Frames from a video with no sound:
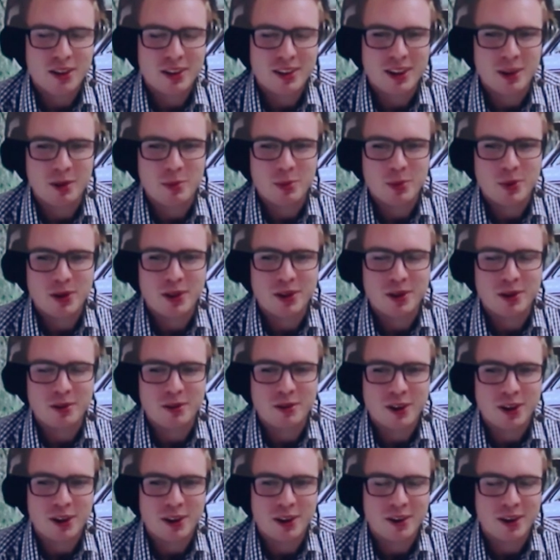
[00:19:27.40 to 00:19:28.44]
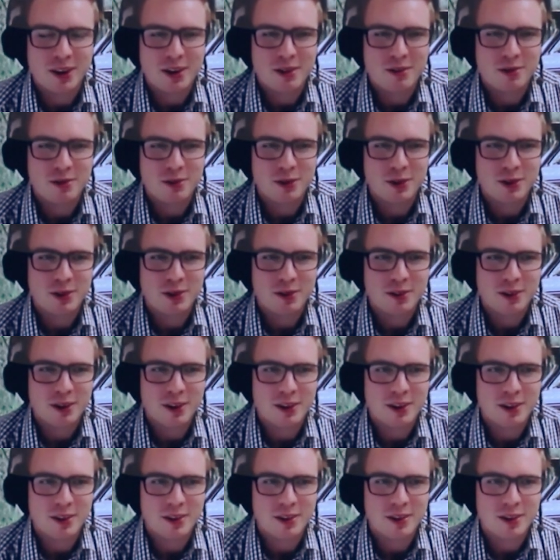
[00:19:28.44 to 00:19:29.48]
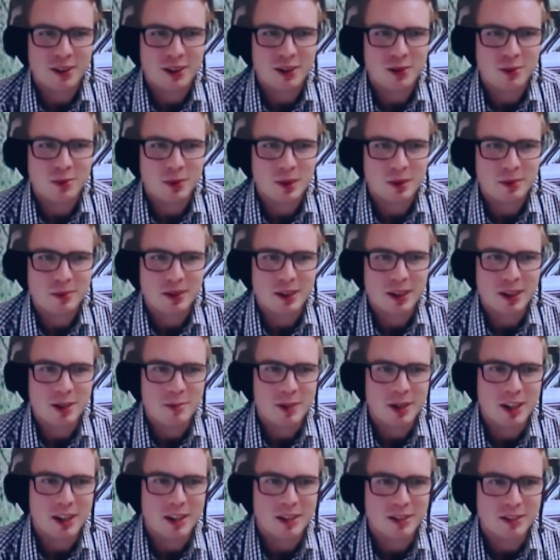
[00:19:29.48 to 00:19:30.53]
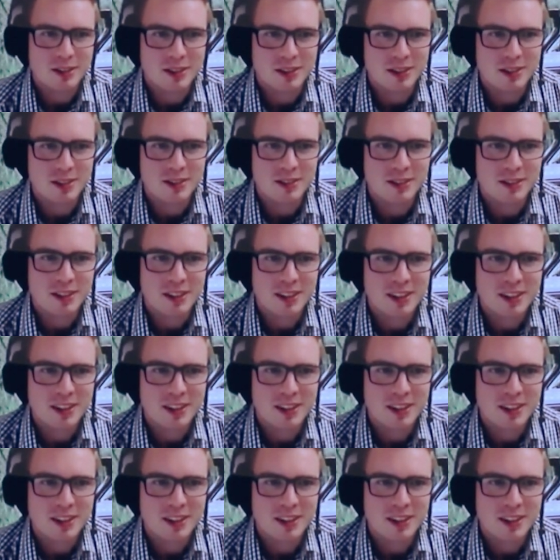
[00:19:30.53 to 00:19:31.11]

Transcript: think they print the photo out for you right there and then, or maybe they email it to you.